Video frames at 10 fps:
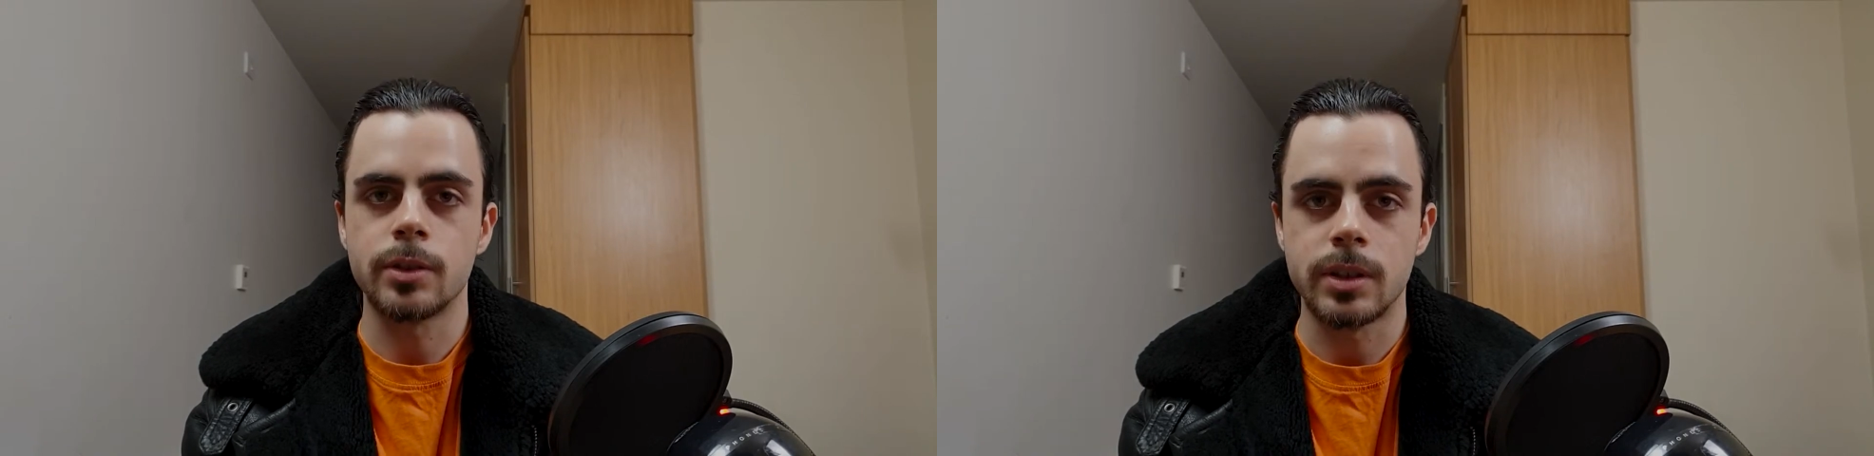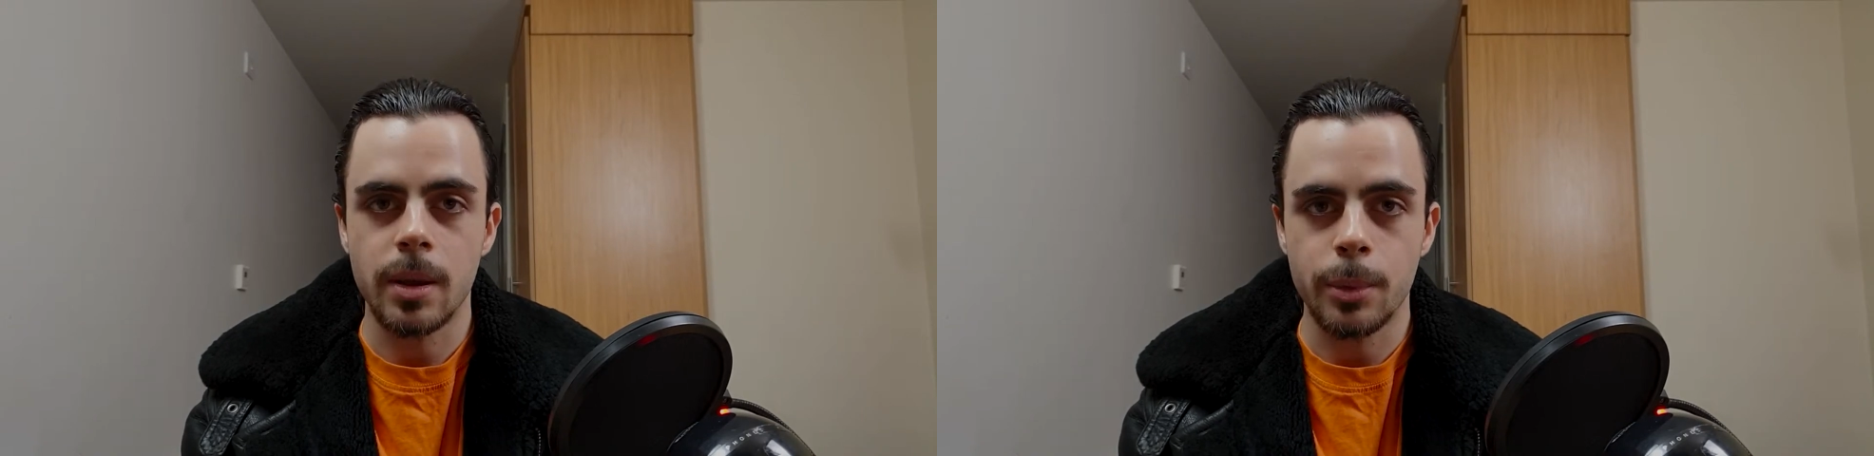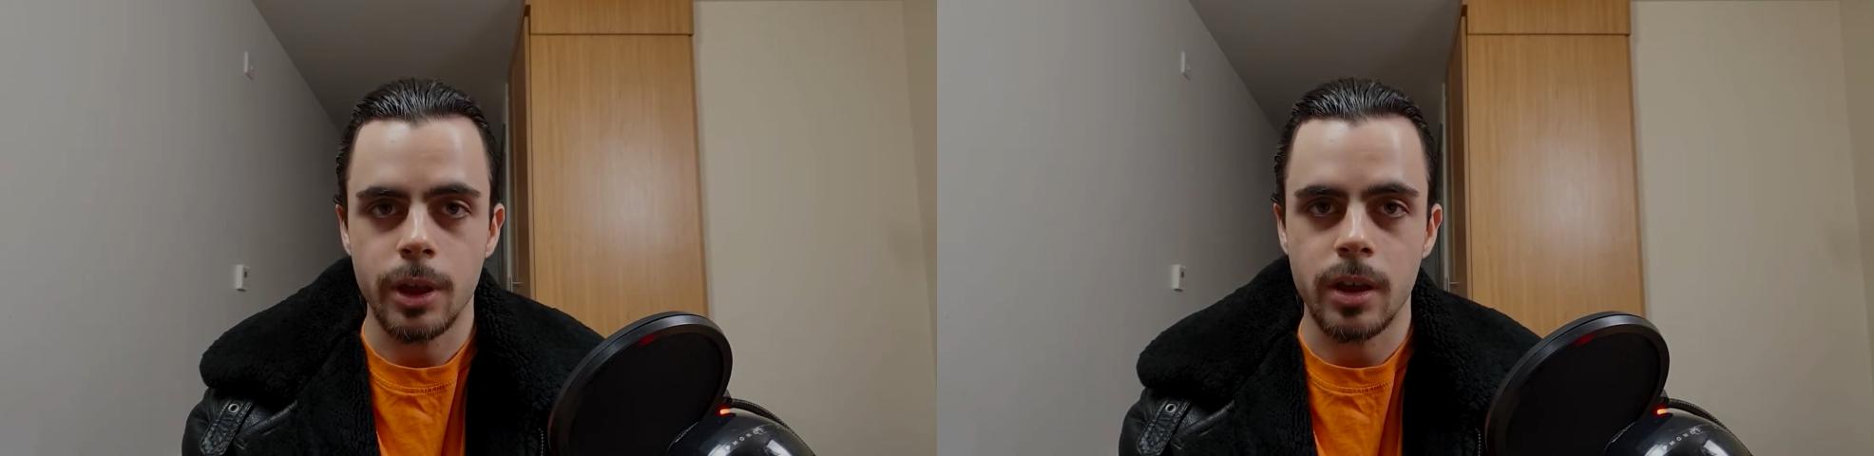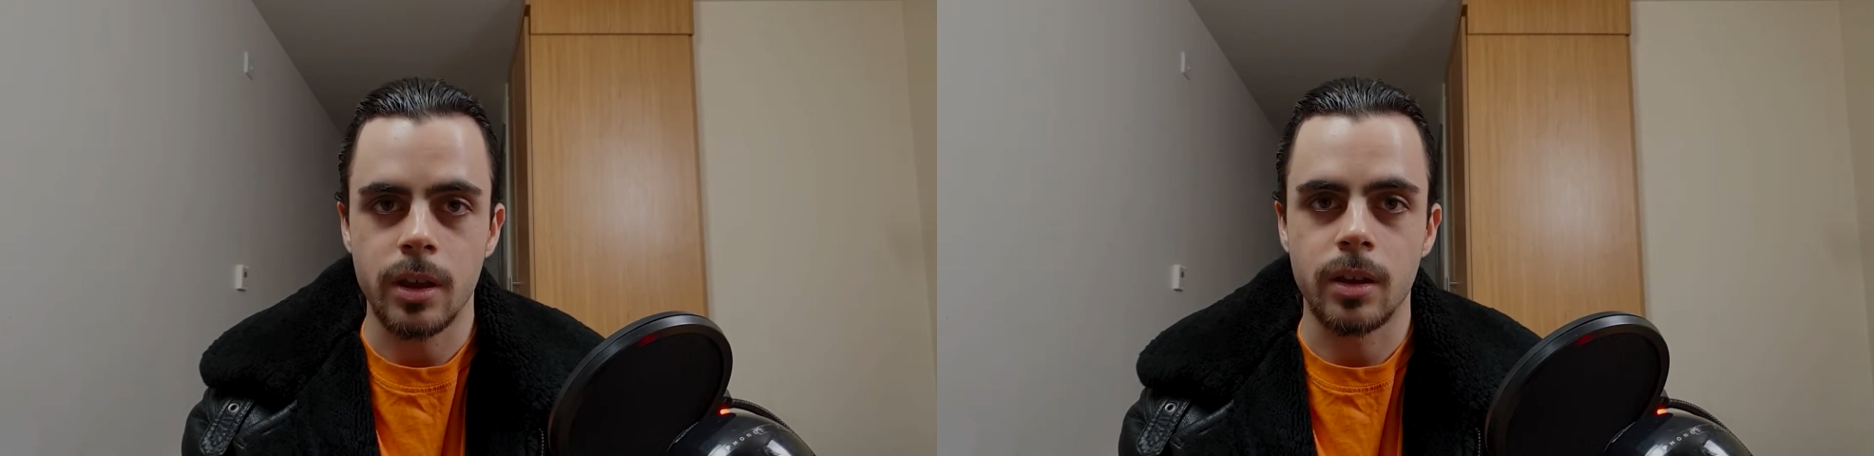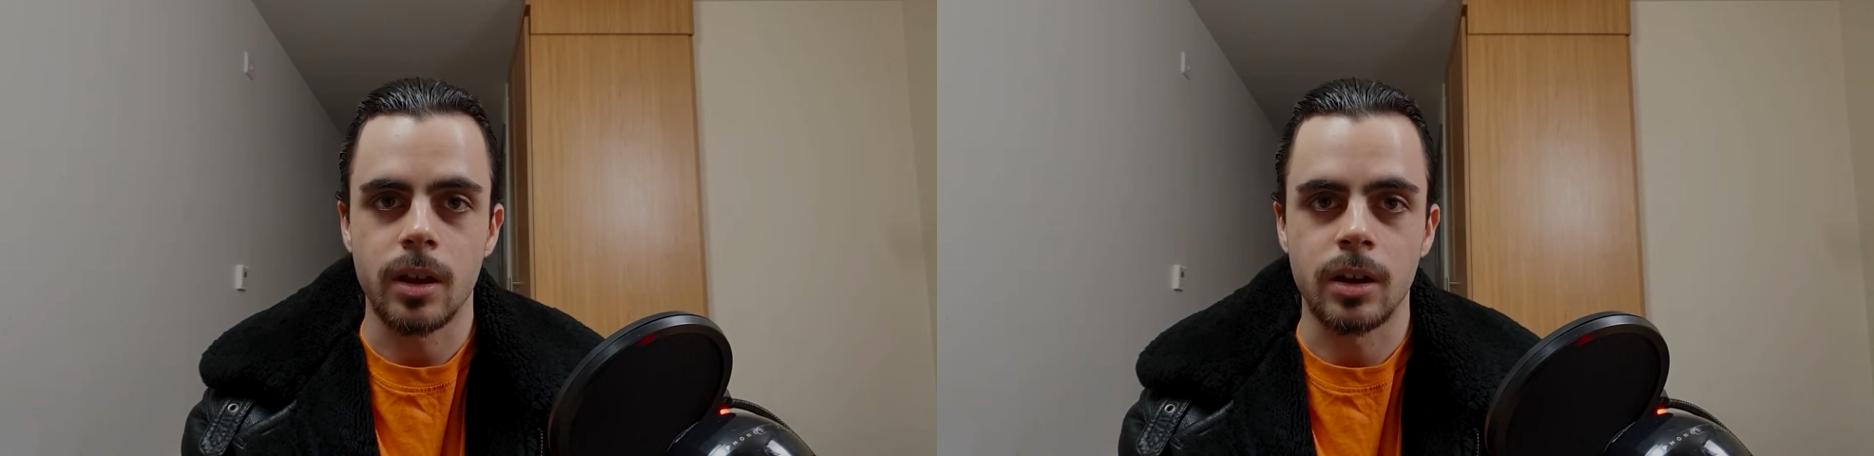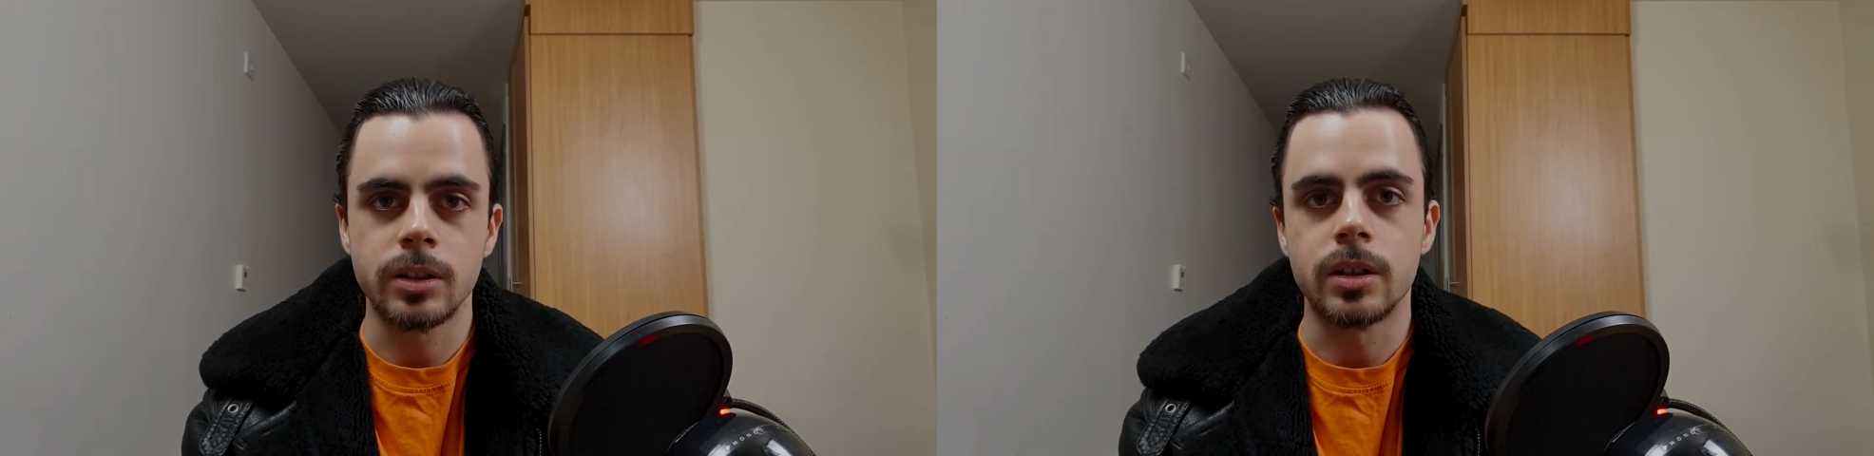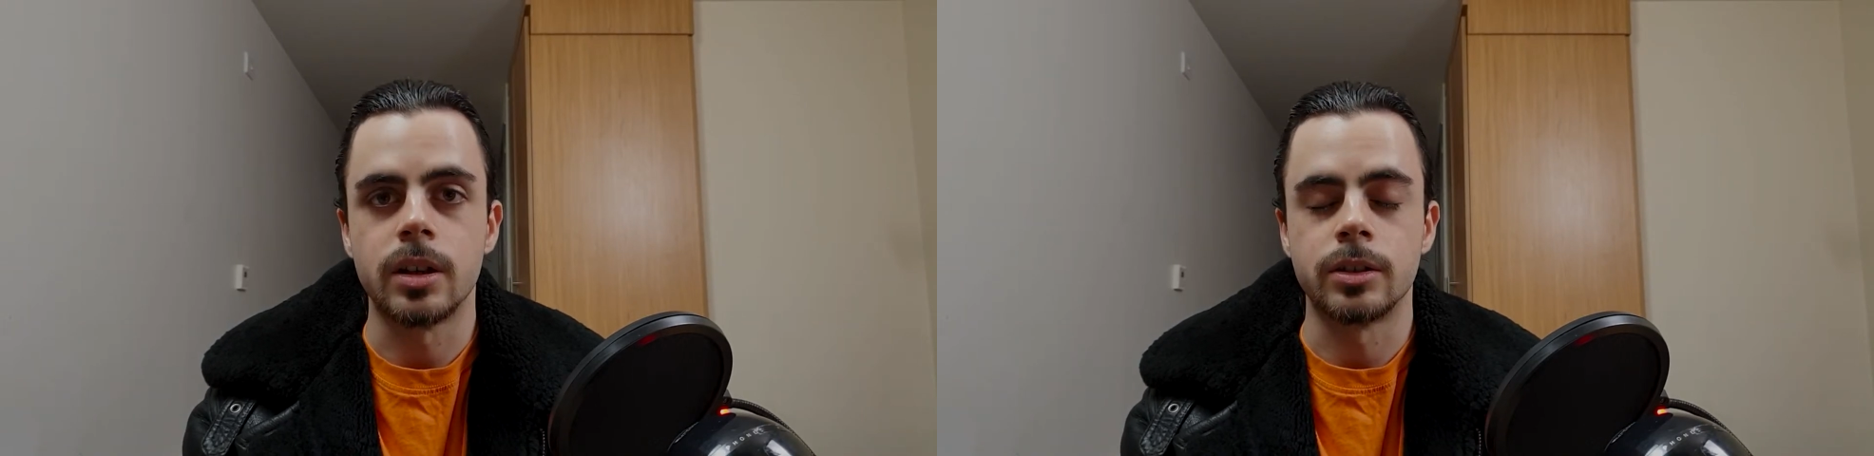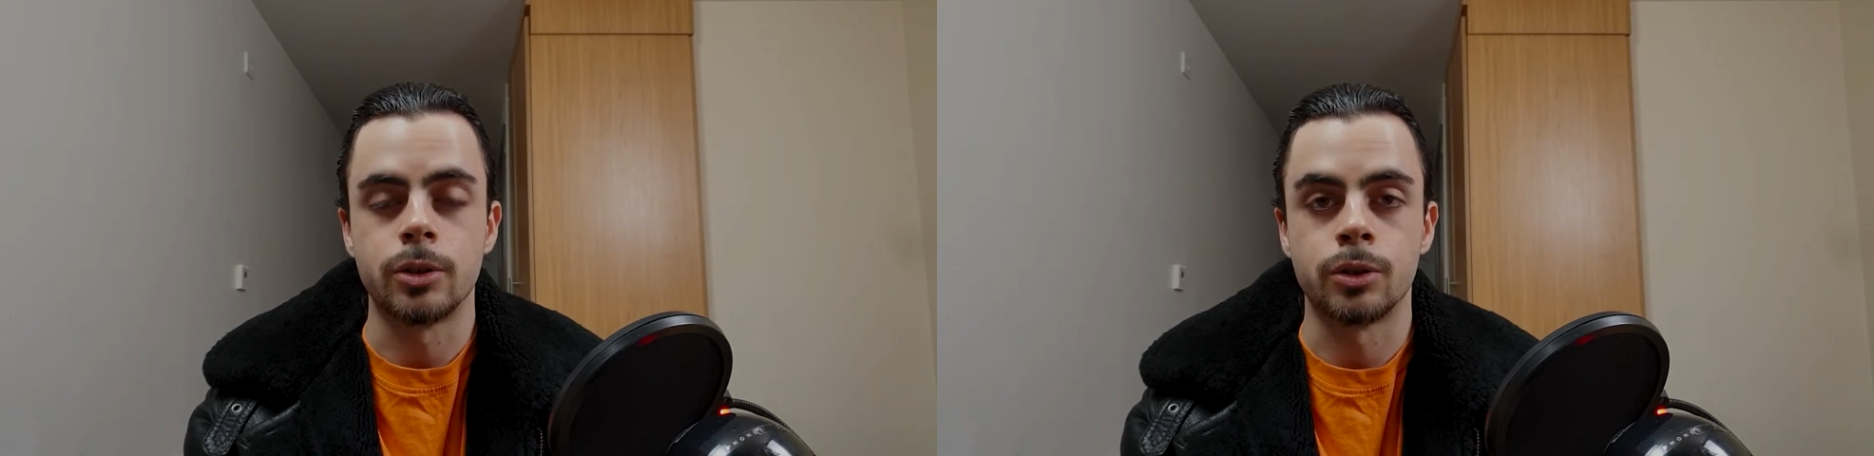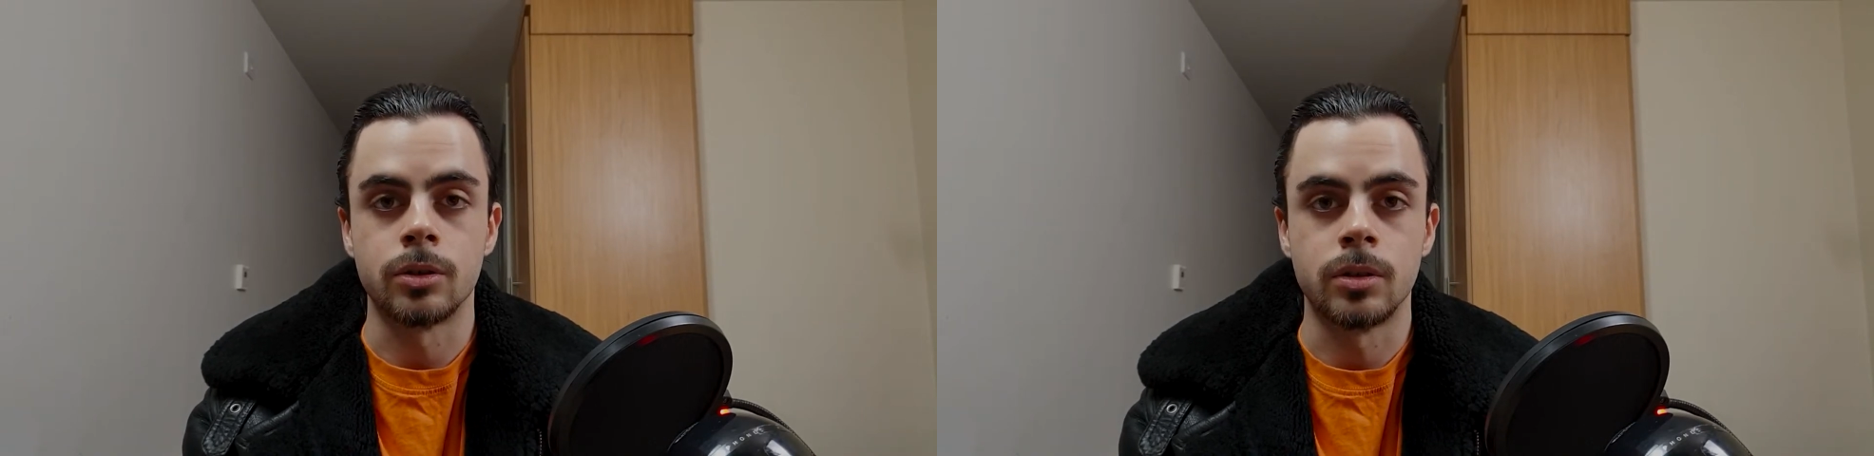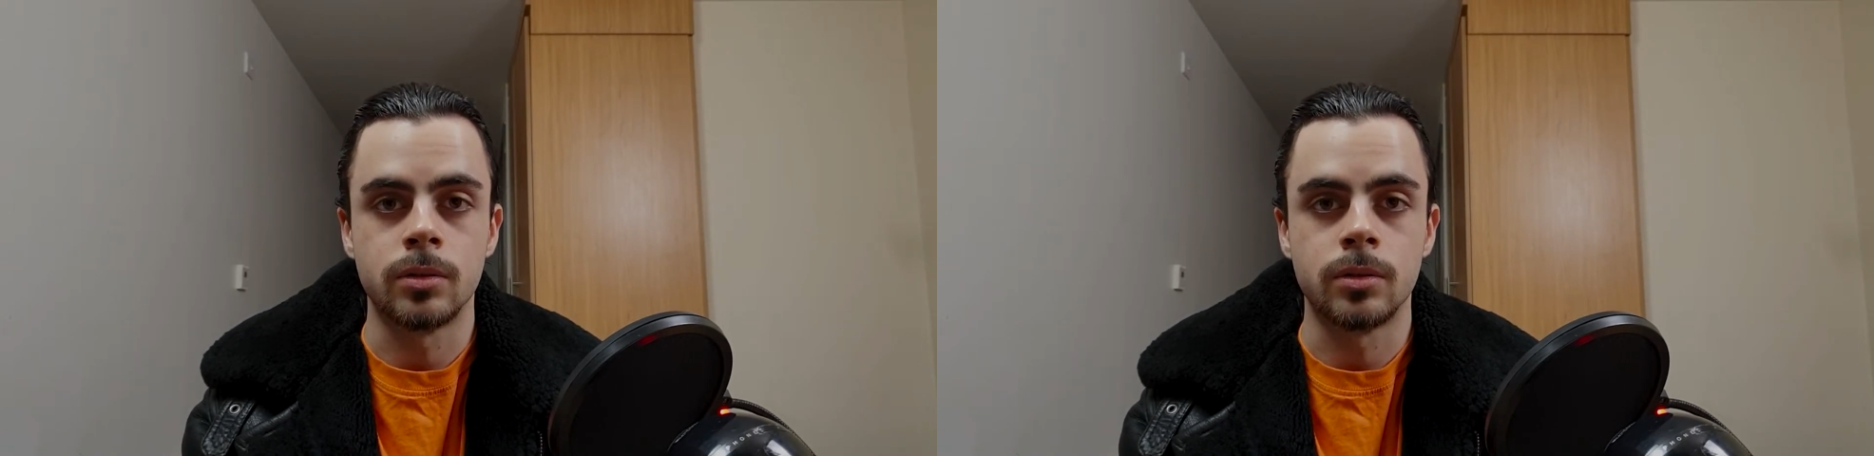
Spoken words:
something a little unusual.